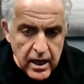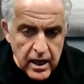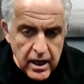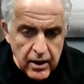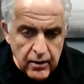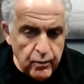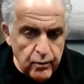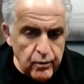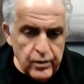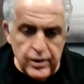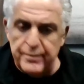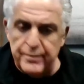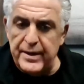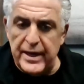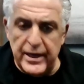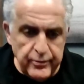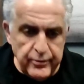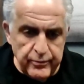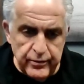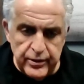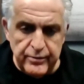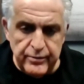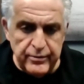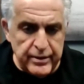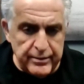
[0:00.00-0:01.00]
What do
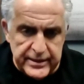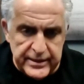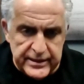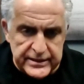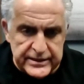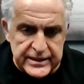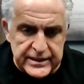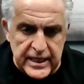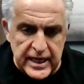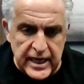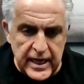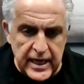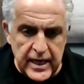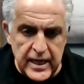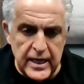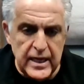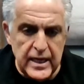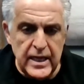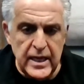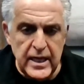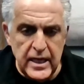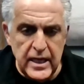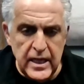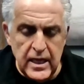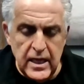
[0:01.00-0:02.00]
you want me to say?
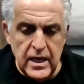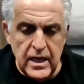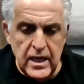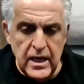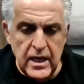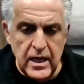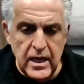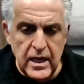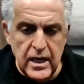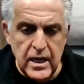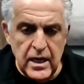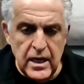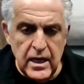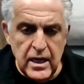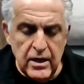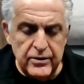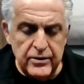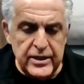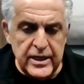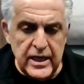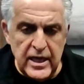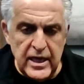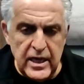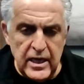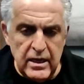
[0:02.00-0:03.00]

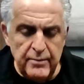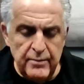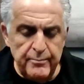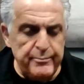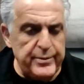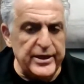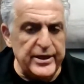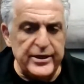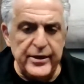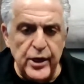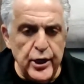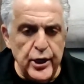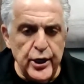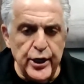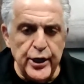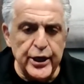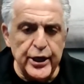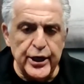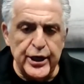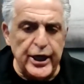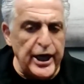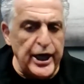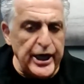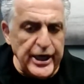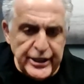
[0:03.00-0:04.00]
Okay, but
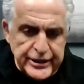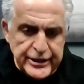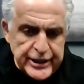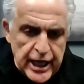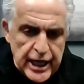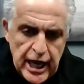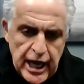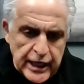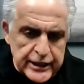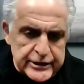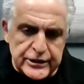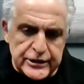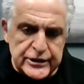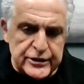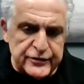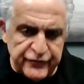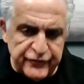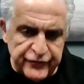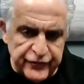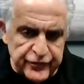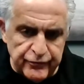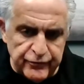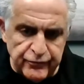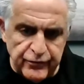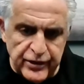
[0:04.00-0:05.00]
cutting taxes
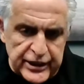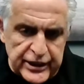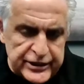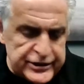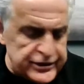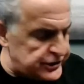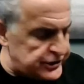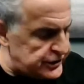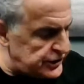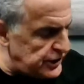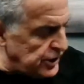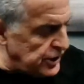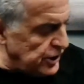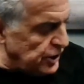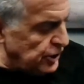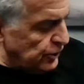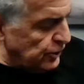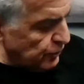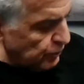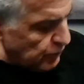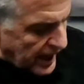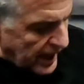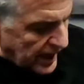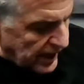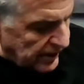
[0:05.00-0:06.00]
for the rich
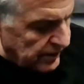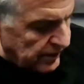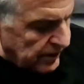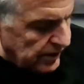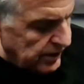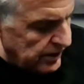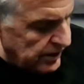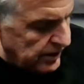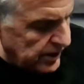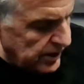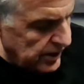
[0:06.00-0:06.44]
while